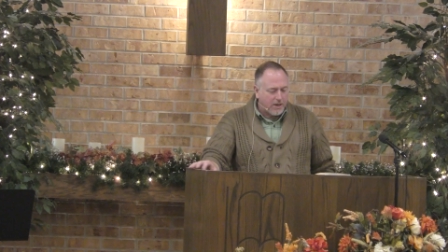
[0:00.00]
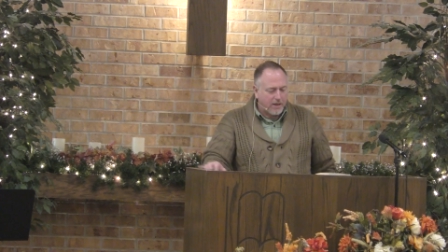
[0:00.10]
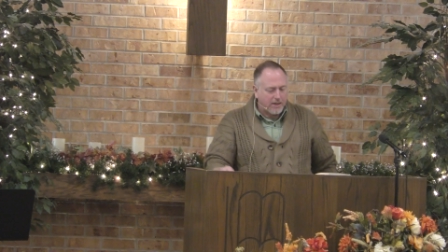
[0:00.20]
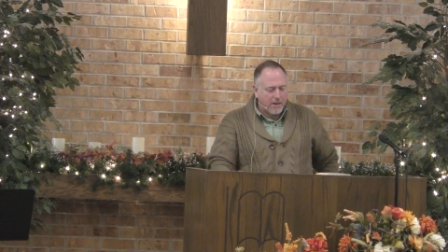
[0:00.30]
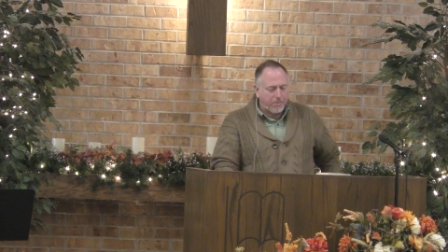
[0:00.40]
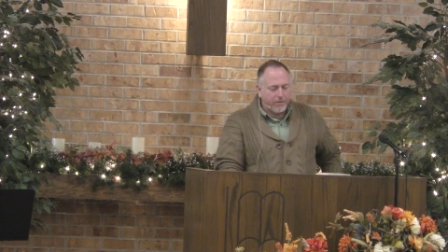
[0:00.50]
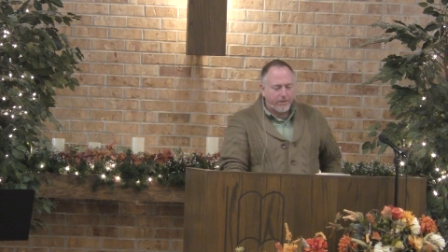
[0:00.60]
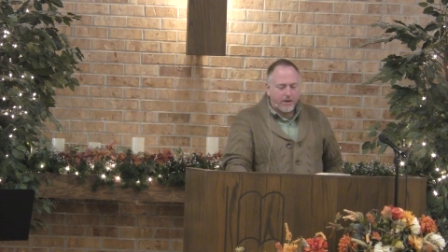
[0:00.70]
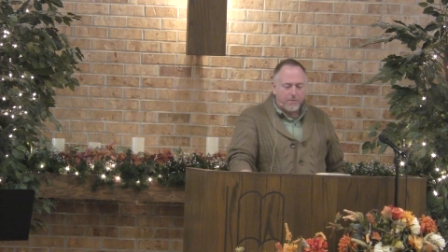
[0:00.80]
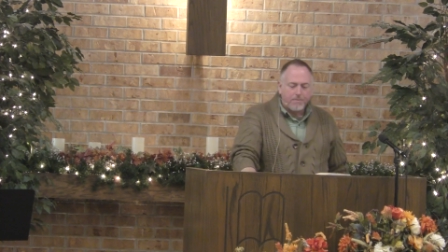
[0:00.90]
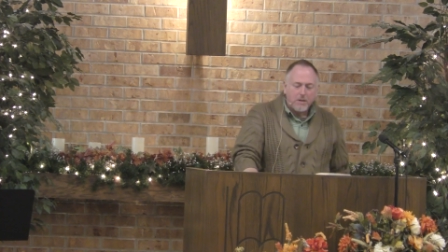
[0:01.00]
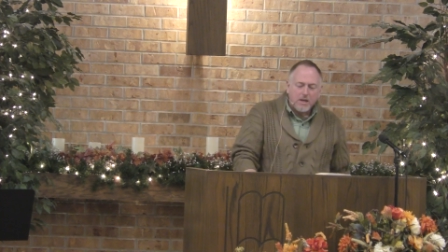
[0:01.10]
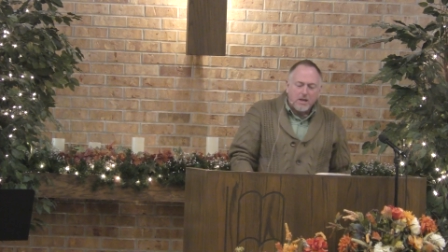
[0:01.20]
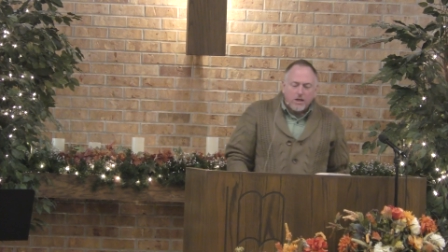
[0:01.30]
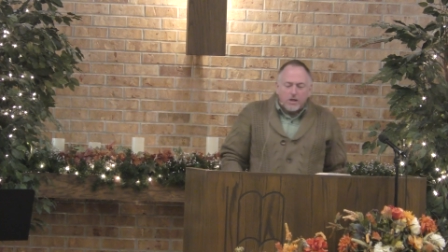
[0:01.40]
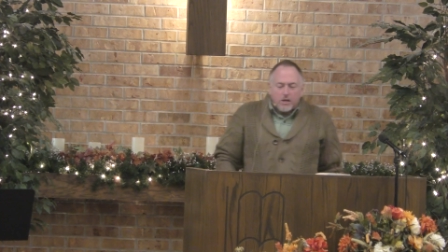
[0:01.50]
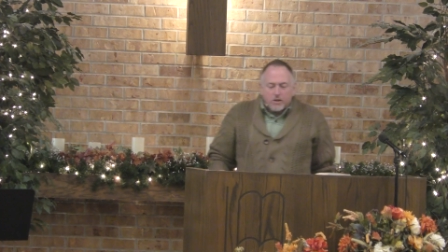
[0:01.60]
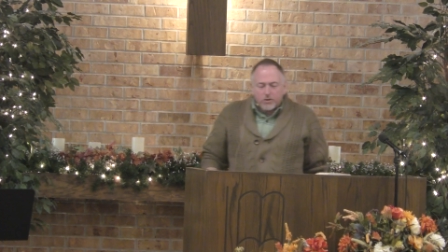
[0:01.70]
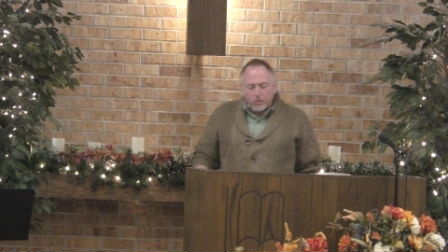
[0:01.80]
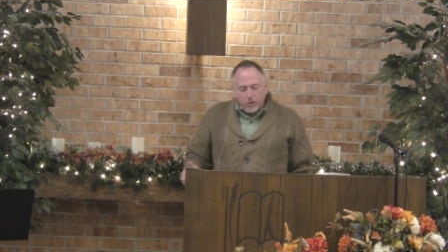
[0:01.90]
a couple of them
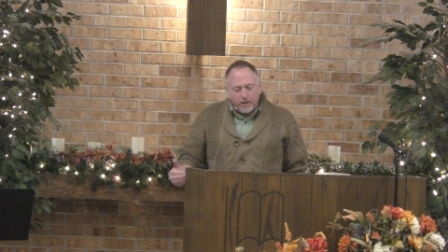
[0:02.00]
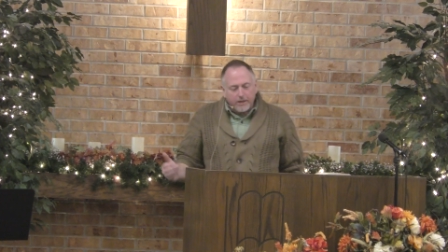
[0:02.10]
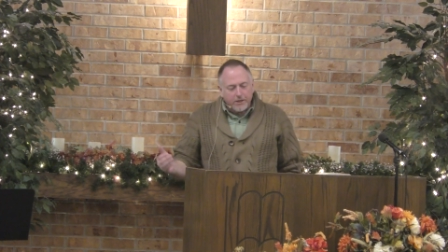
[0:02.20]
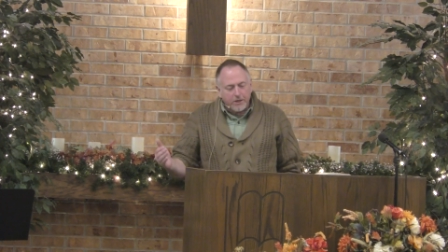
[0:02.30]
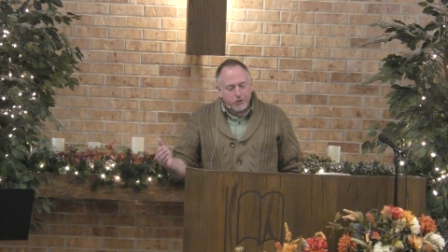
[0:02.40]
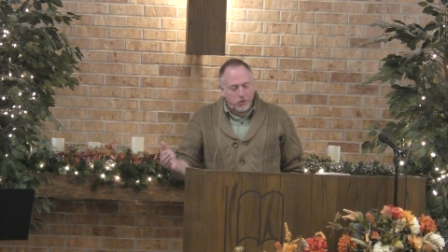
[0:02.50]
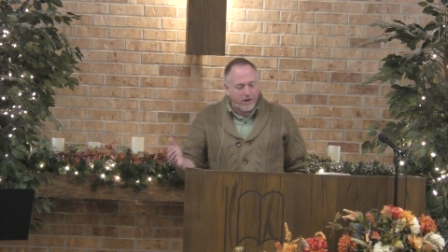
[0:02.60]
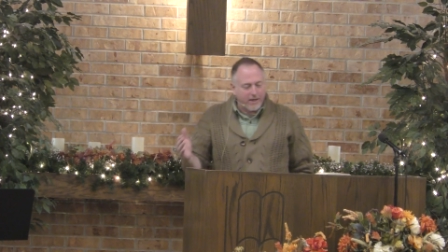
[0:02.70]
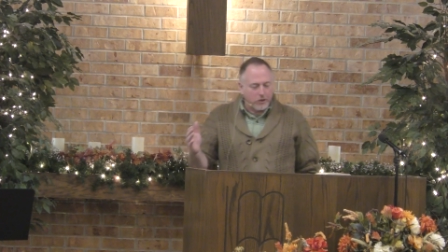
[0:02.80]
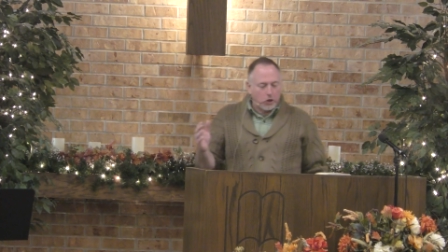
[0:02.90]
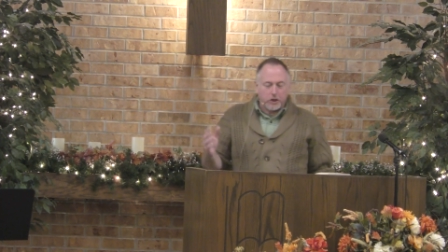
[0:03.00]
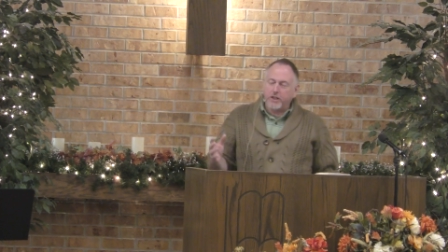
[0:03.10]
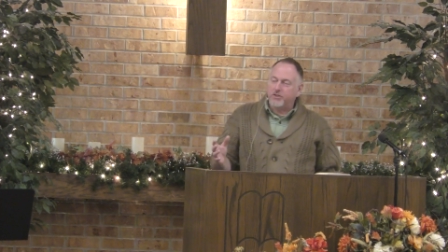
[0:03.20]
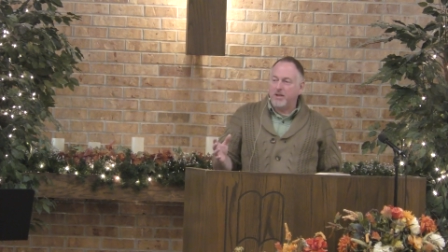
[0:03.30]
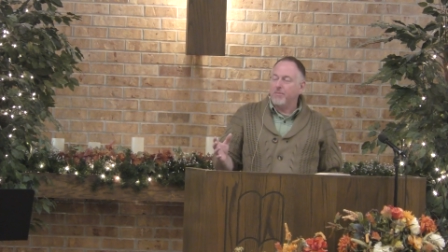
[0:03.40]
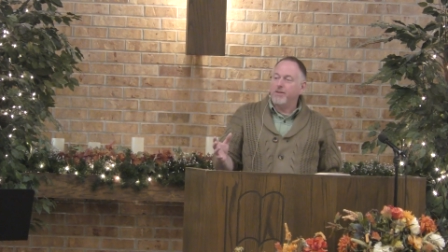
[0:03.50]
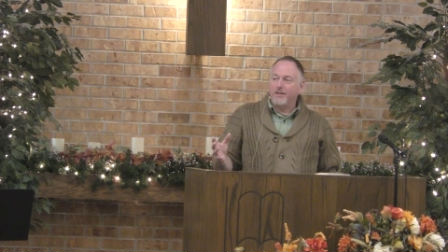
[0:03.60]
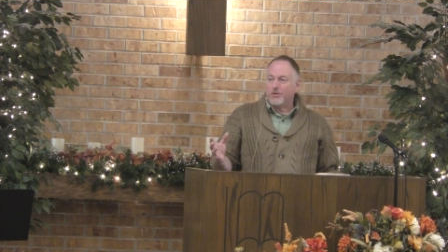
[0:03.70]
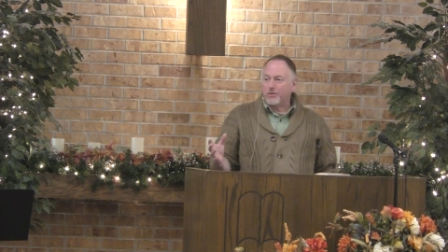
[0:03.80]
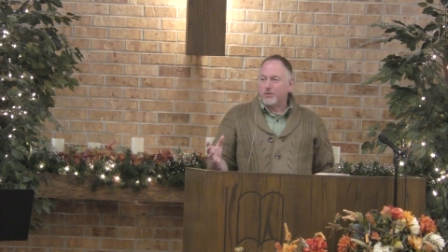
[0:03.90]
so we're going to try and look at some of
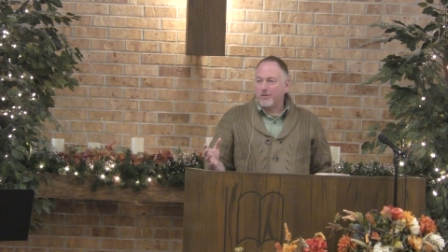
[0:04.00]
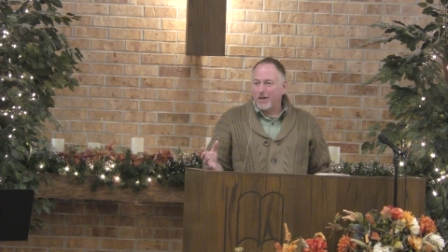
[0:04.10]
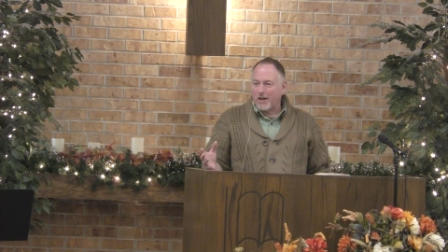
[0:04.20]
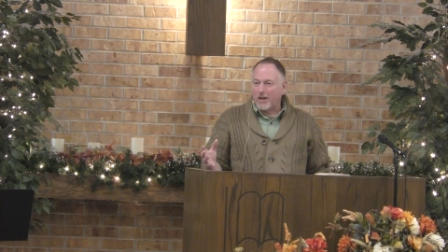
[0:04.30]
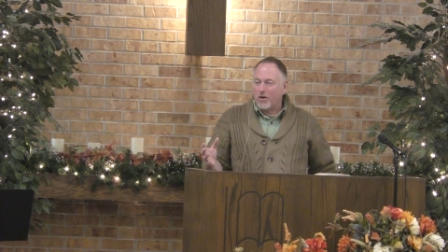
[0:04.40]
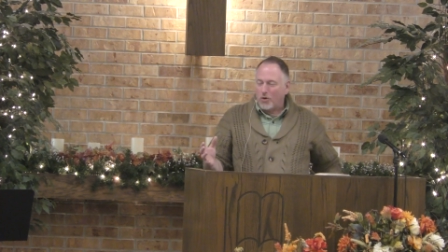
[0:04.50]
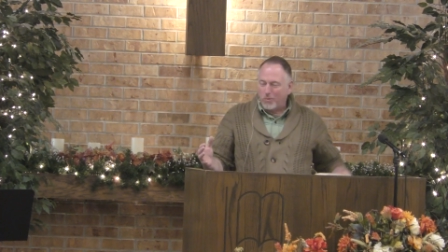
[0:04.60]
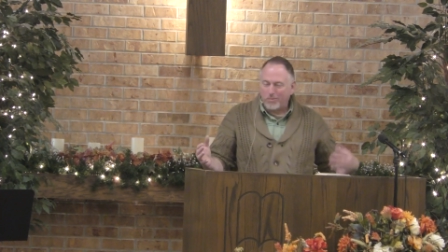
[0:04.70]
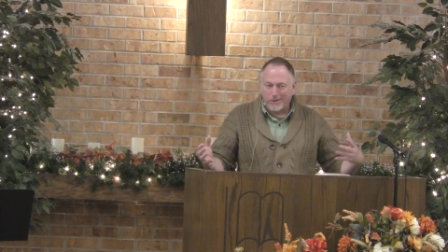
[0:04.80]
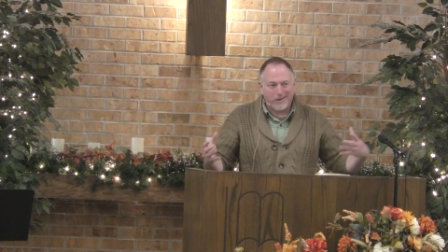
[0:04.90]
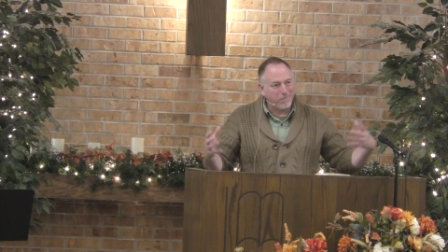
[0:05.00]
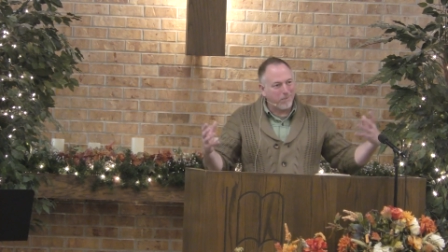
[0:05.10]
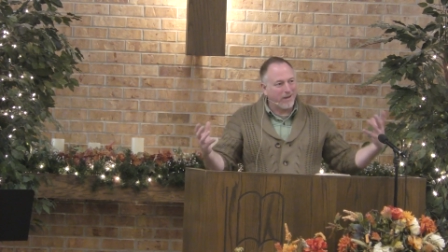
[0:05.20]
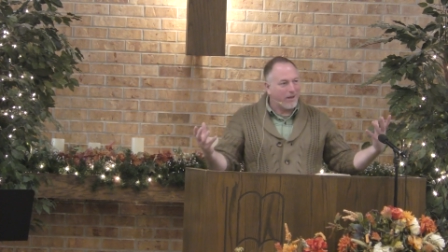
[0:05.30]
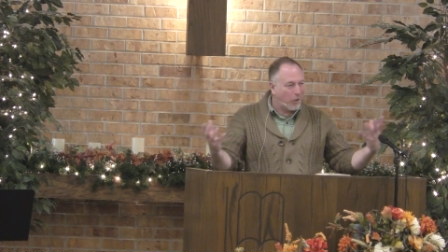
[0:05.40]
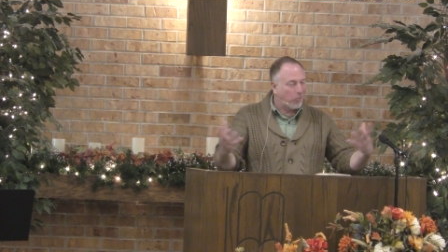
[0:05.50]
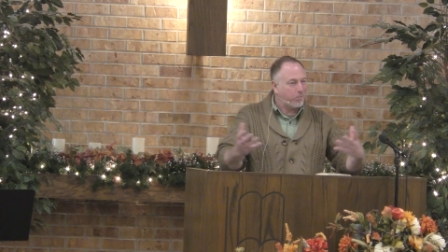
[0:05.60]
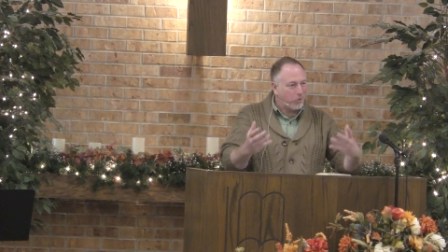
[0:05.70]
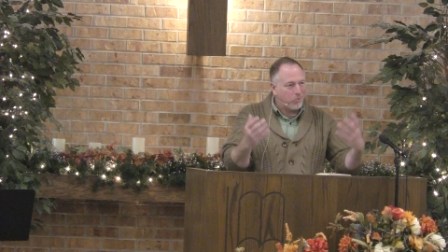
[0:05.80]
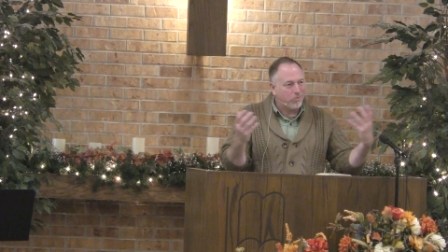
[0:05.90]
this, and I hope that it might help
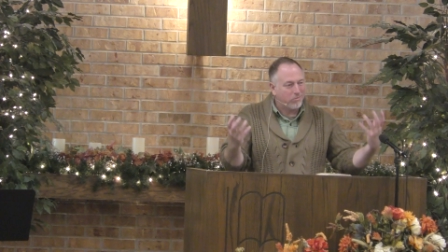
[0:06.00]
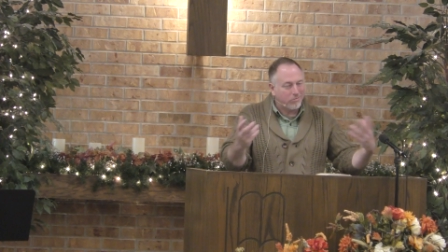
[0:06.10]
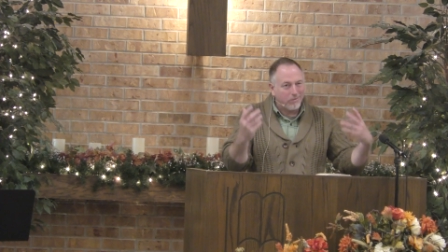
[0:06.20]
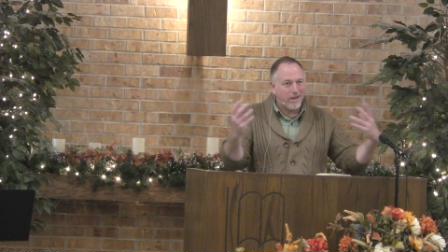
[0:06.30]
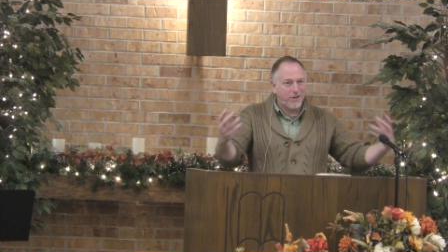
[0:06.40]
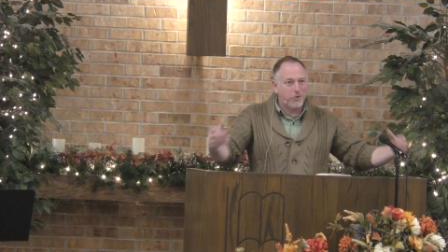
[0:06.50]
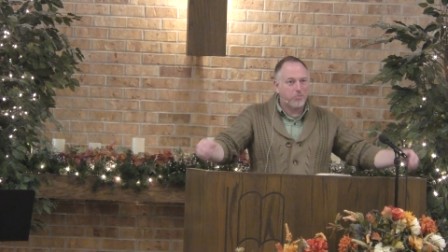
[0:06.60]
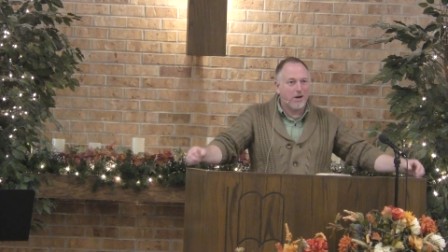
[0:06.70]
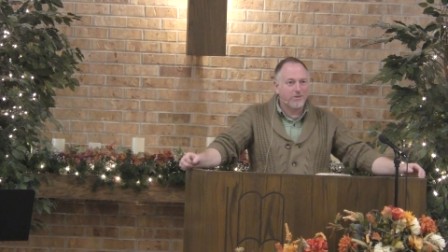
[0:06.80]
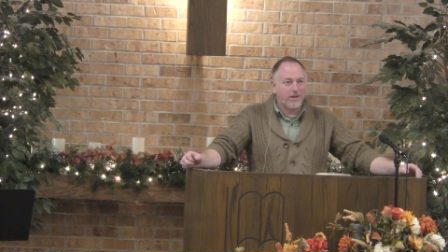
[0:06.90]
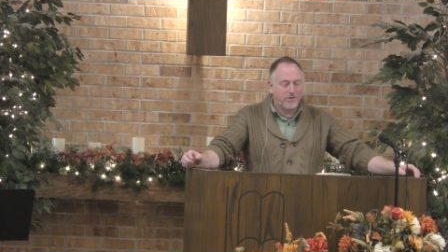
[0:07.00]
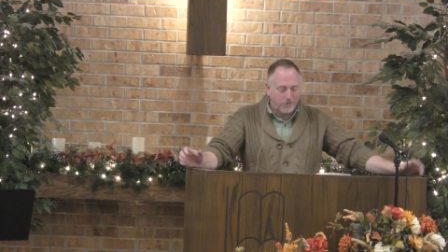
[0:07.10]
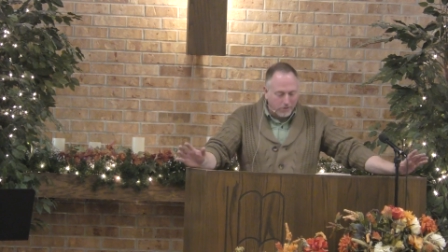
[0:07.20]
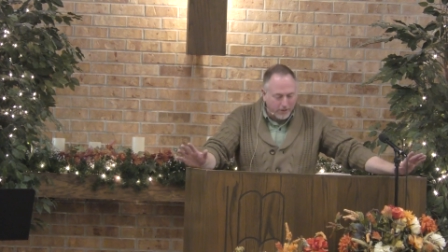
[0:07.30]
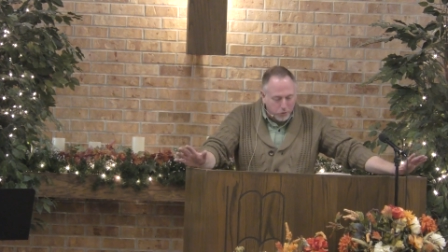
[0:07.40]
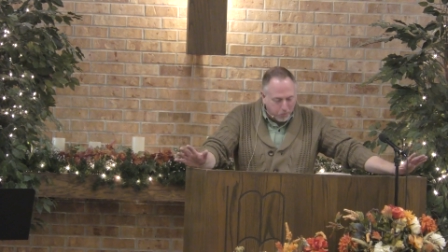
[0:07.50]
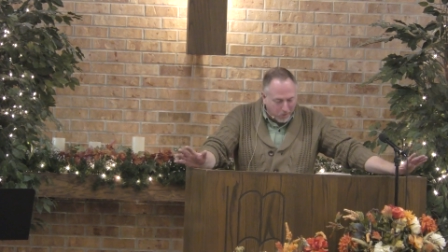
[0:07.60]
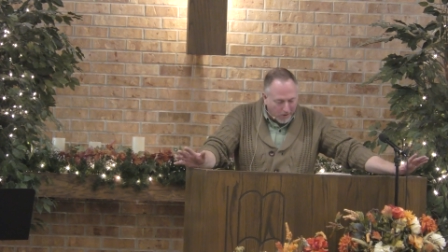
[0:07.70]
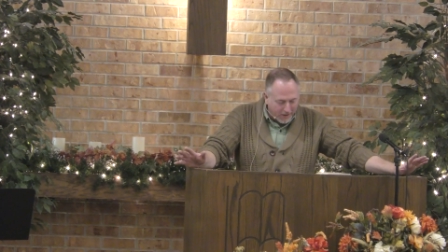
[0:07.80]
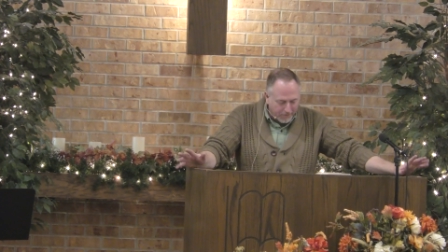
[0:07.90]
you as you process. So let's
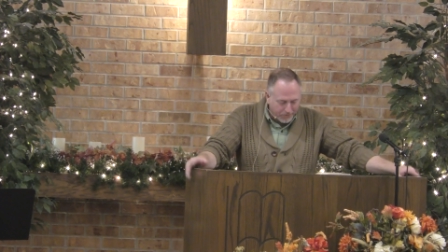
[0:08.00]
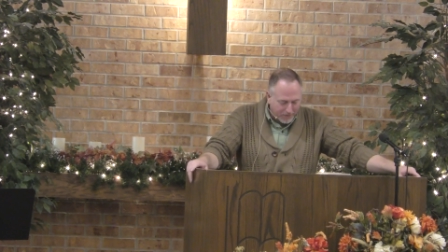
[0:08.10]
pray.